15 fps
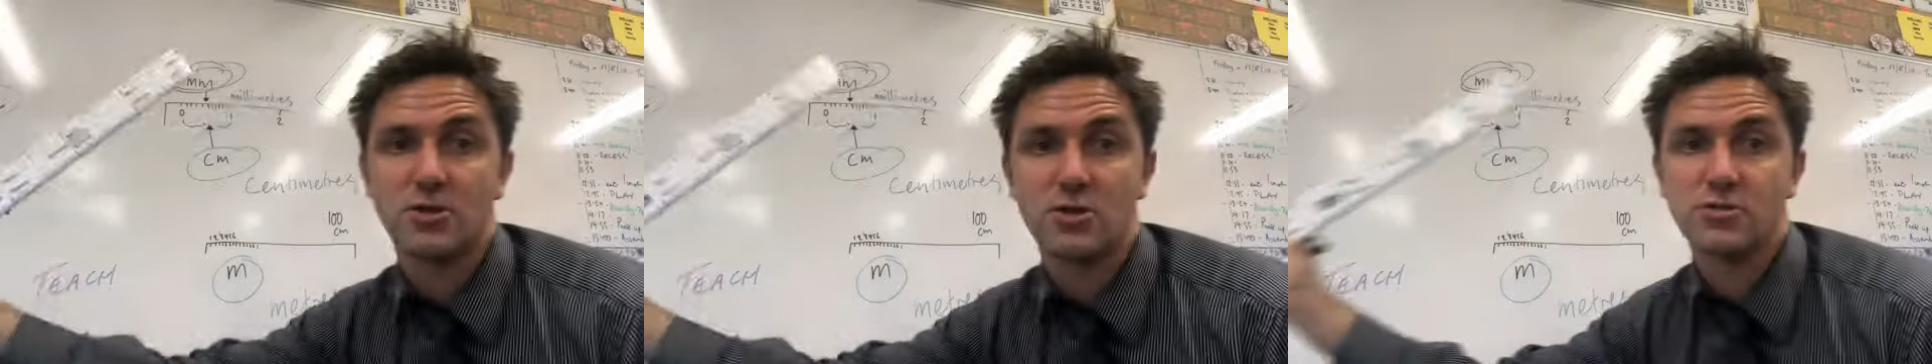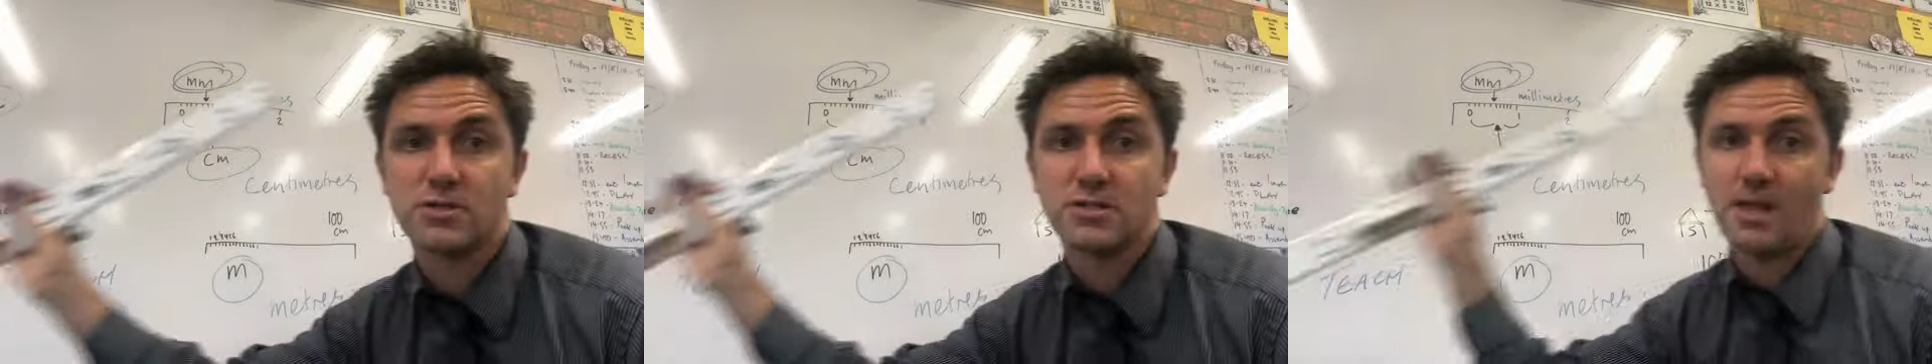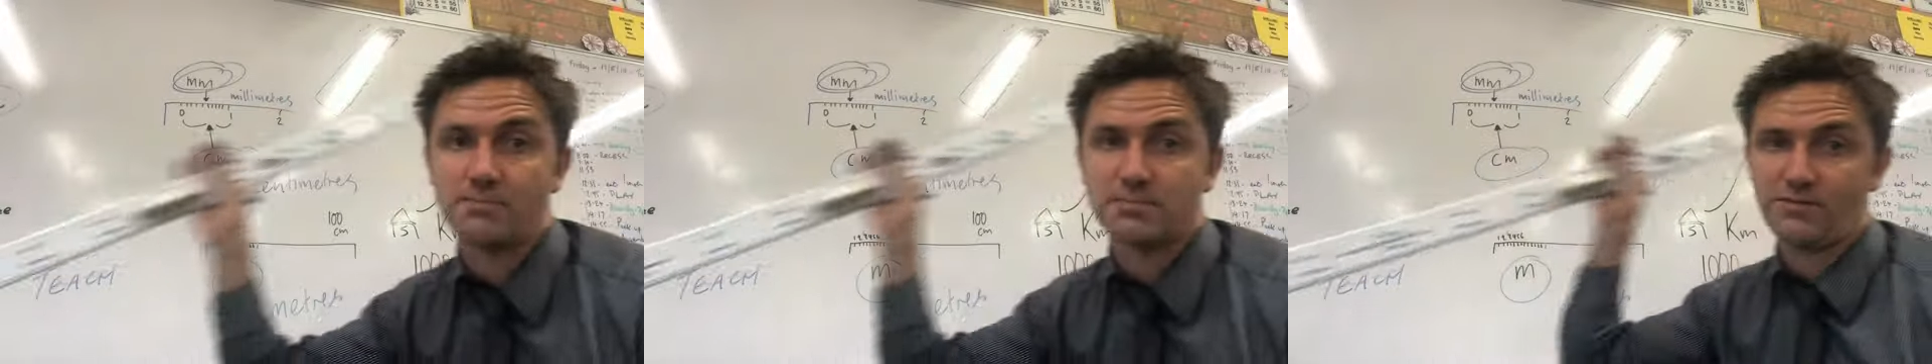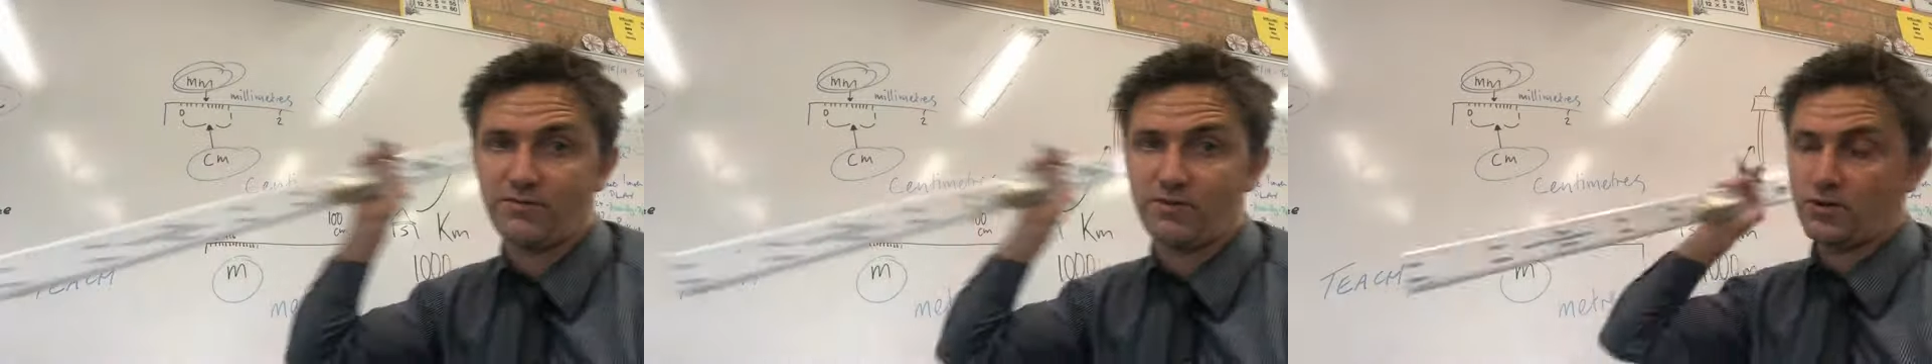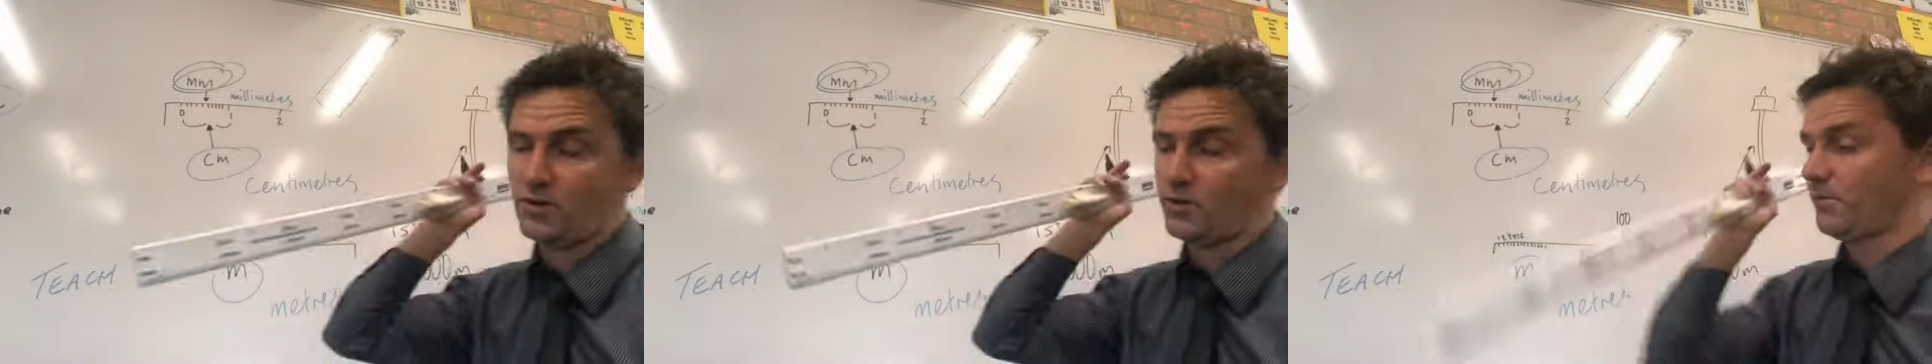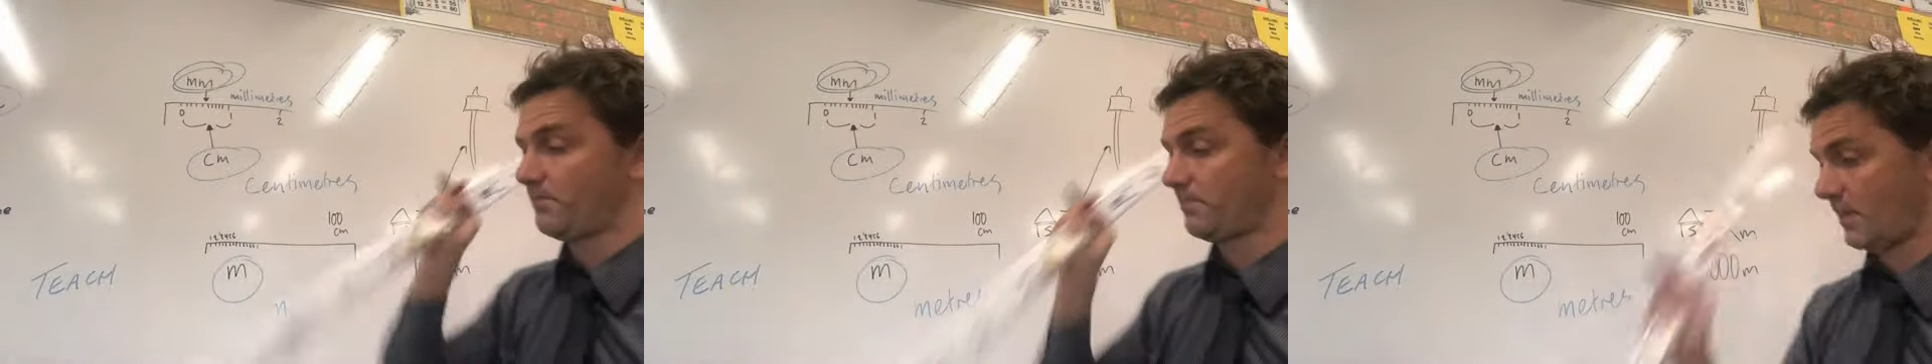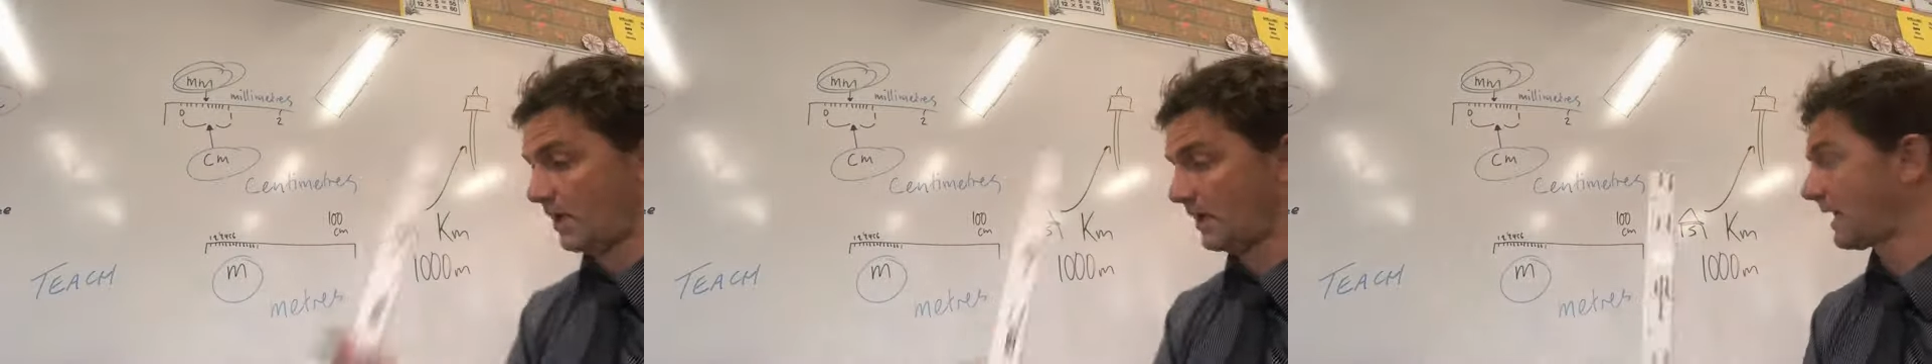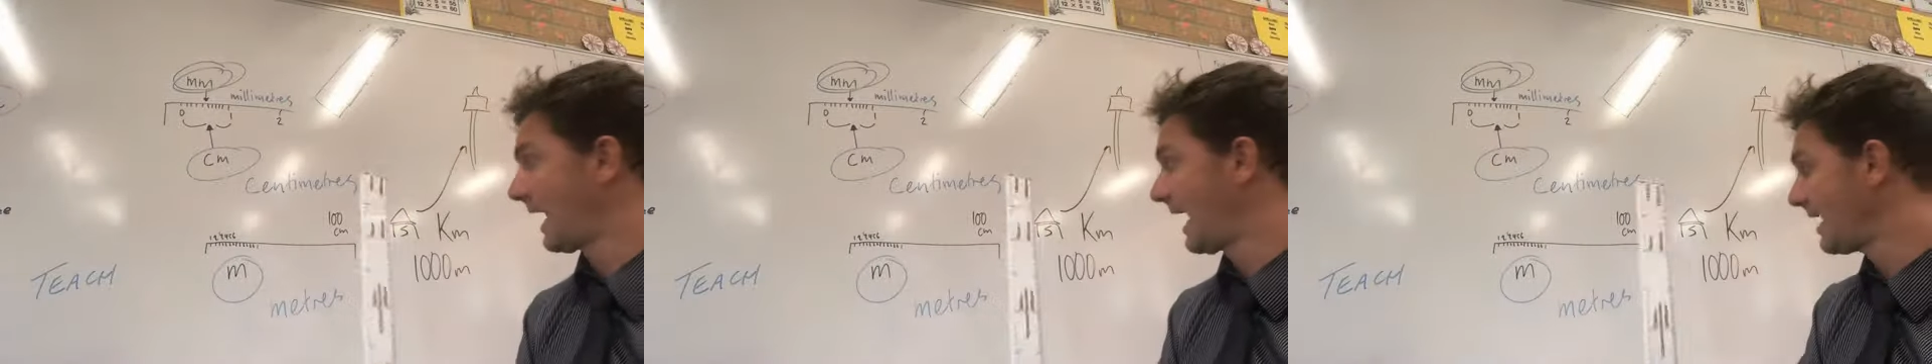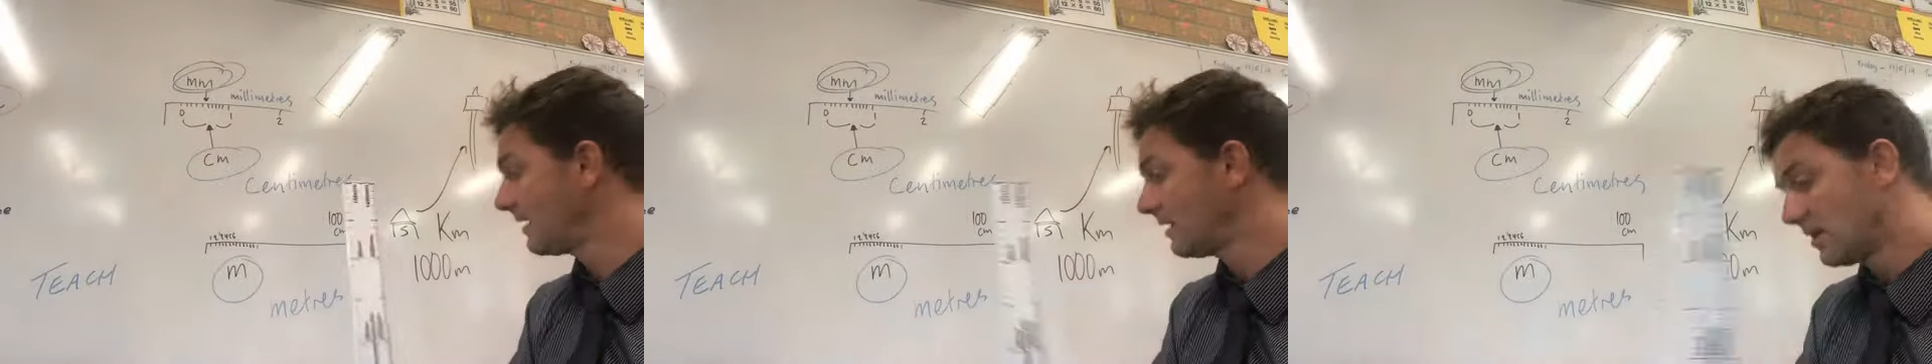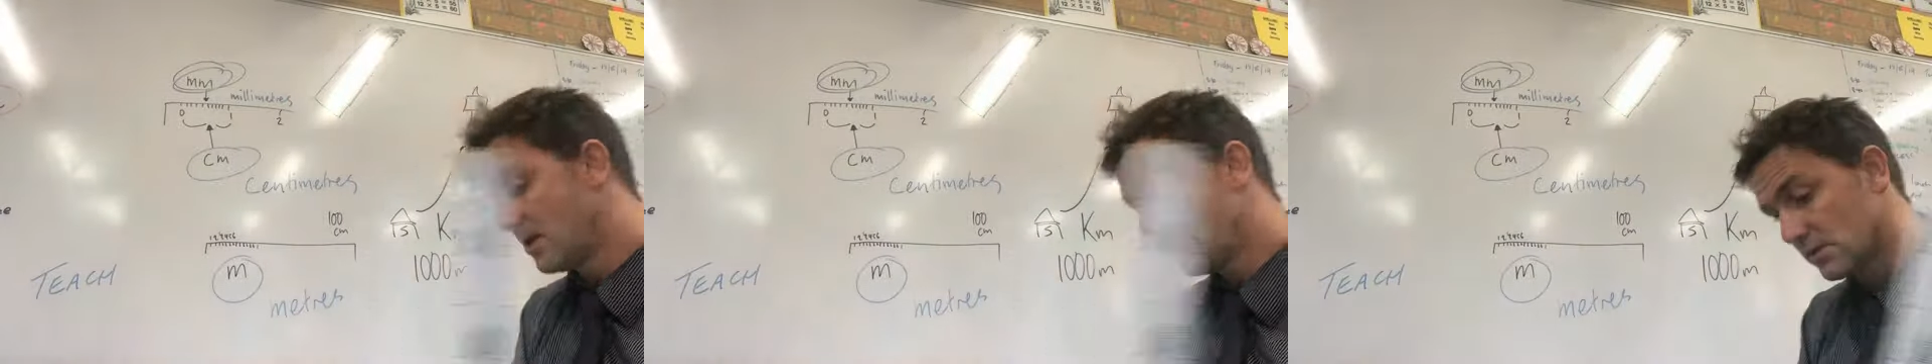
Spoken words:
2 steps for you. Okay,